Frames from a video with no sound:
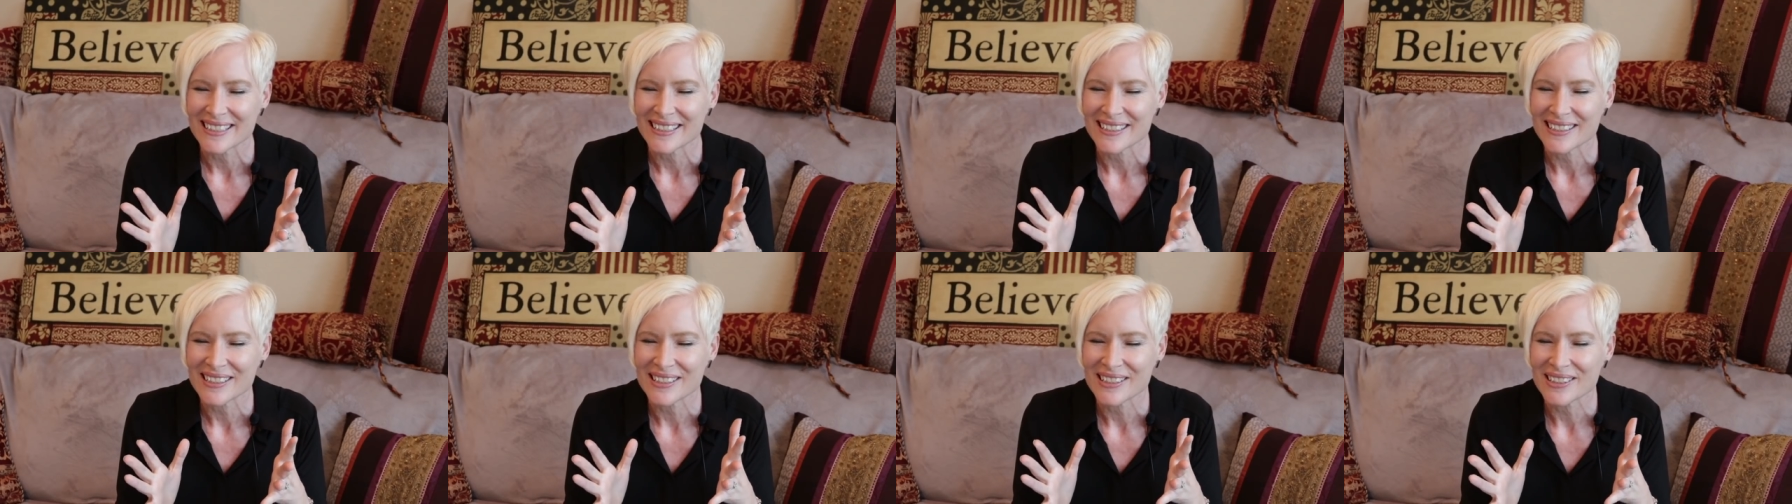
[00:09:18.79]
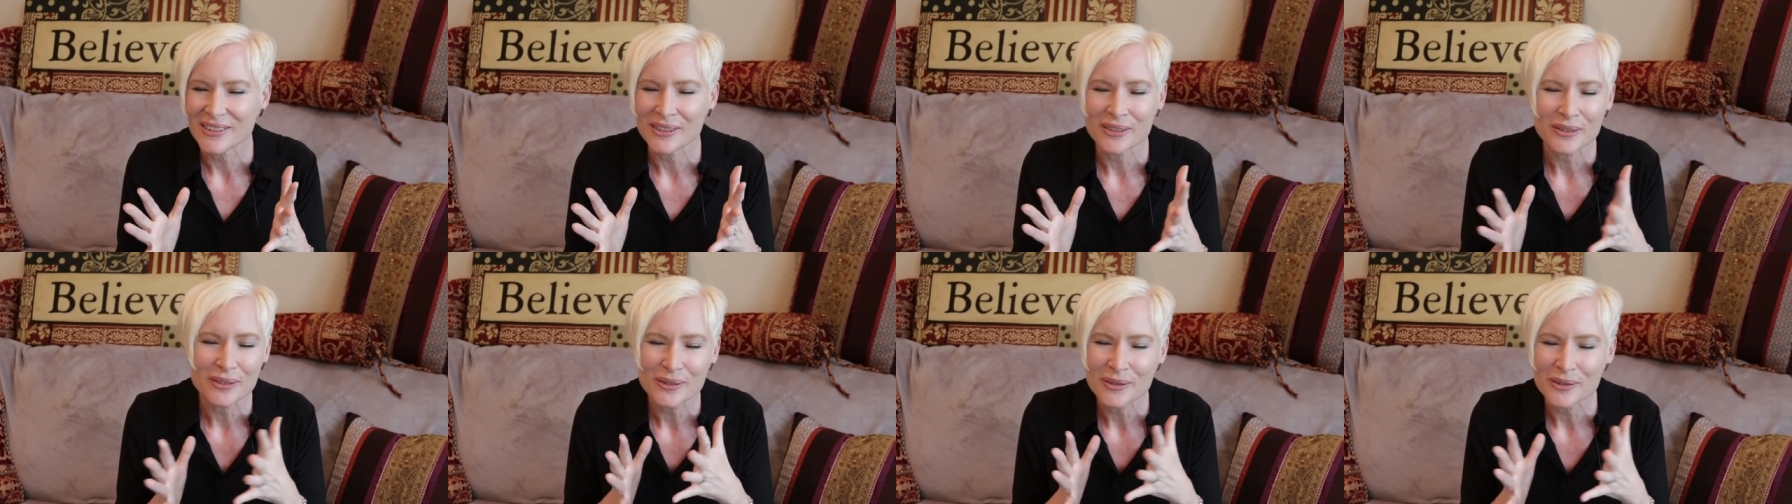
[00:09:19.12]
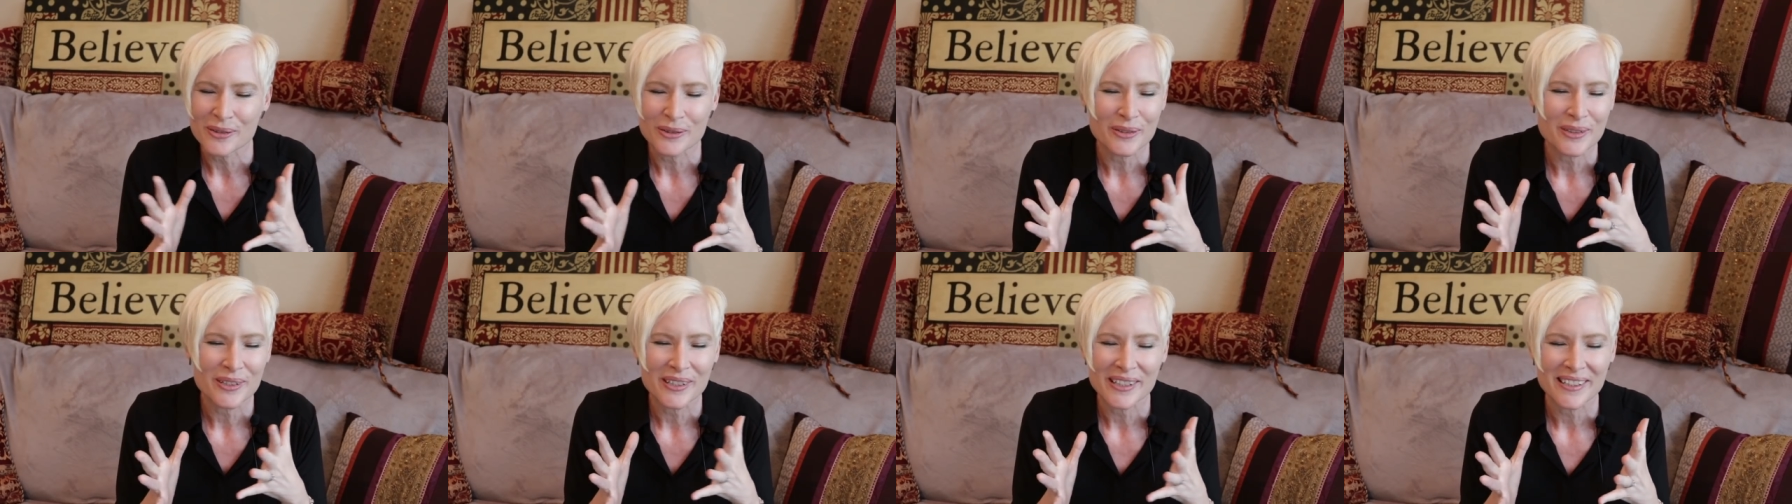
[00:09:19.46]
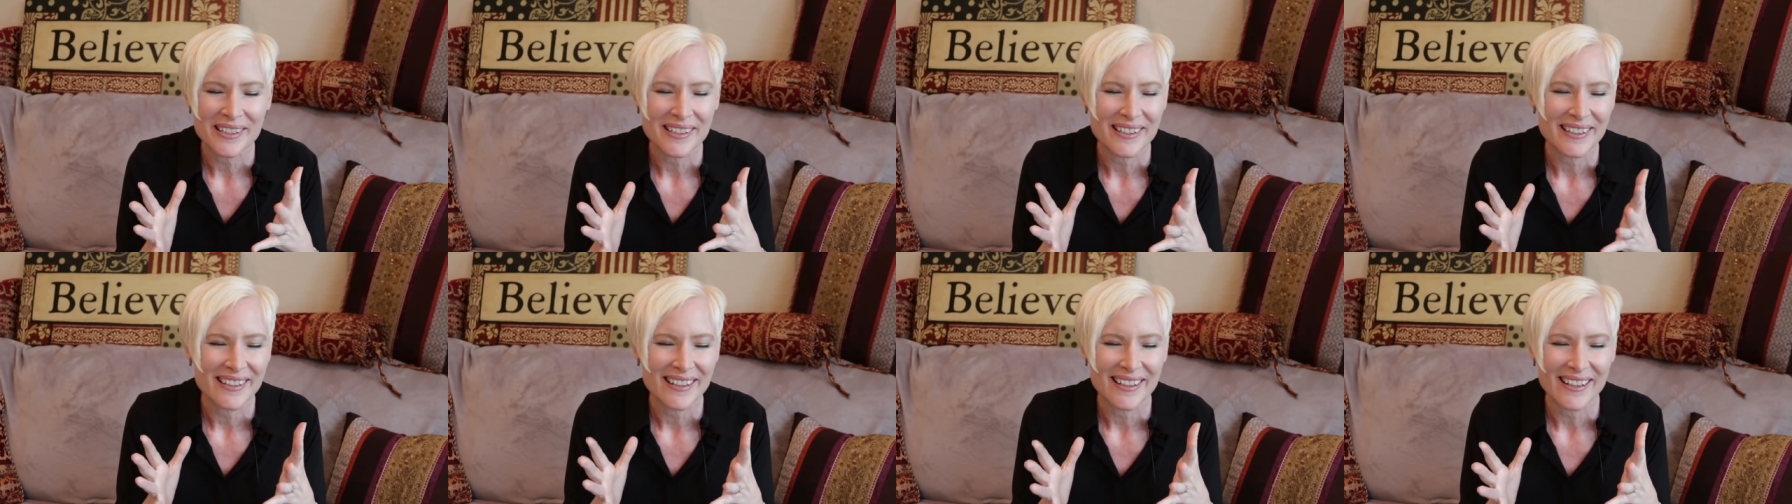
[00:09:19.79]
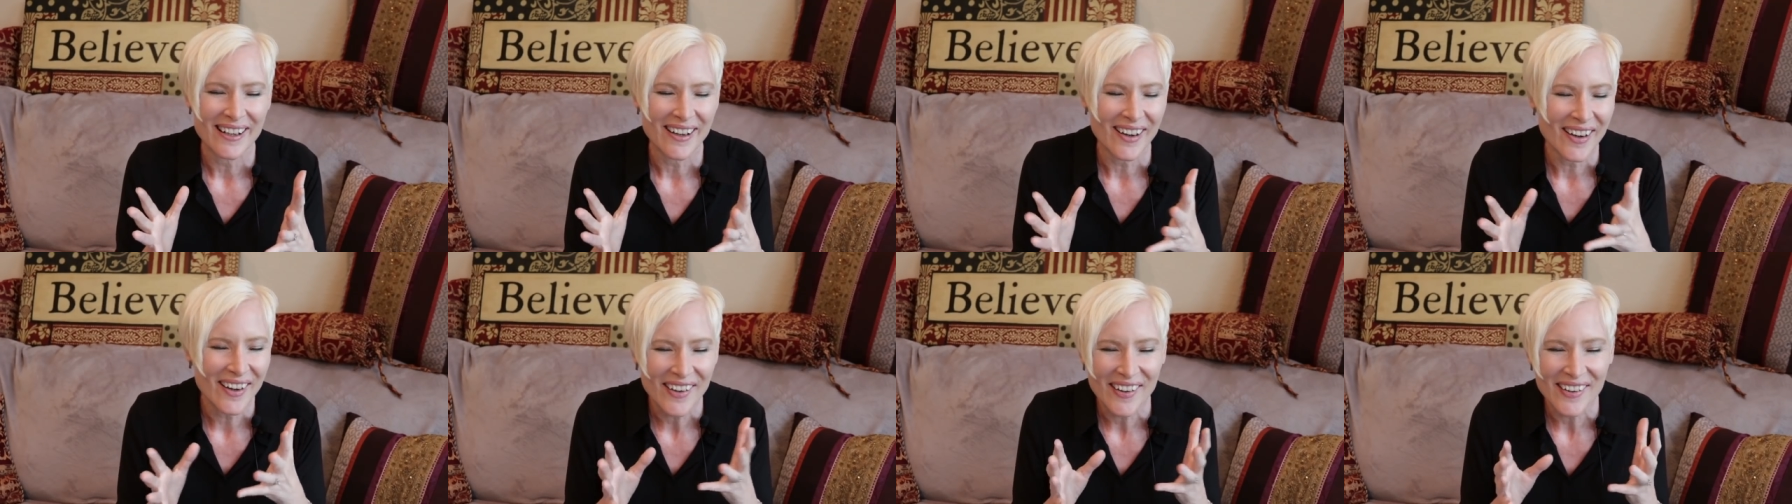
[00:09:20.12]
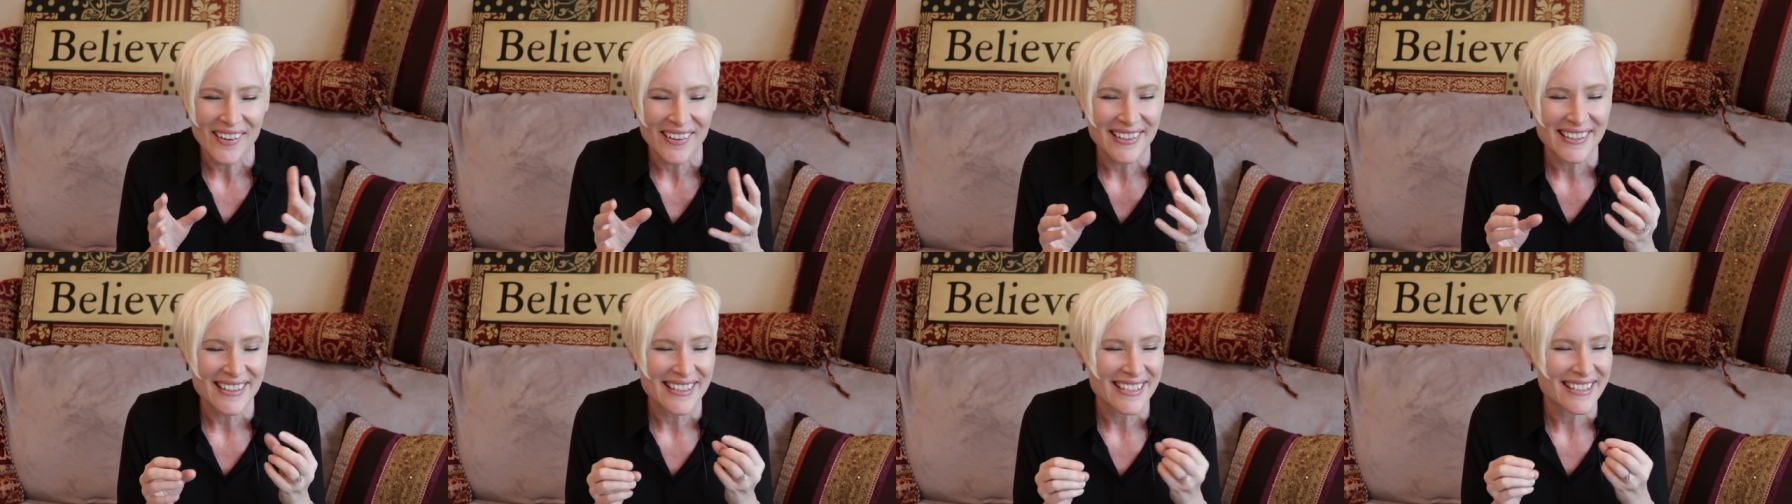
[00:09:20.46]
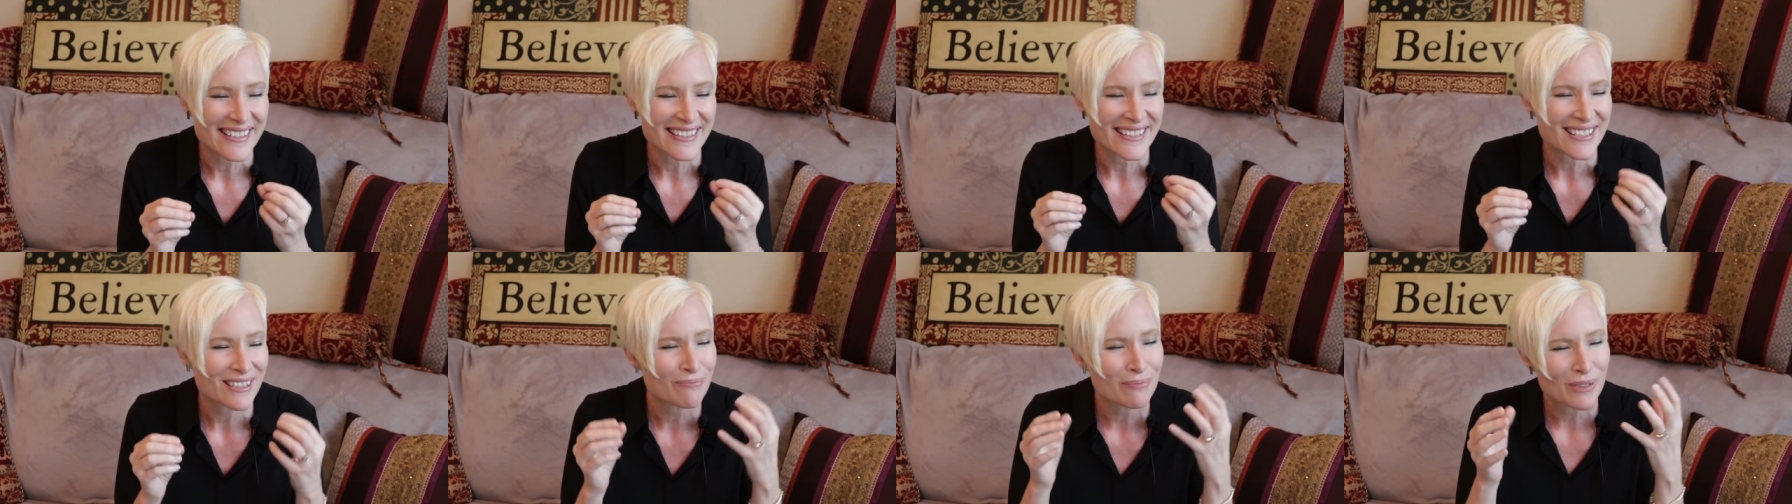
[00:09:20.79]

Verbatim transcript: You are this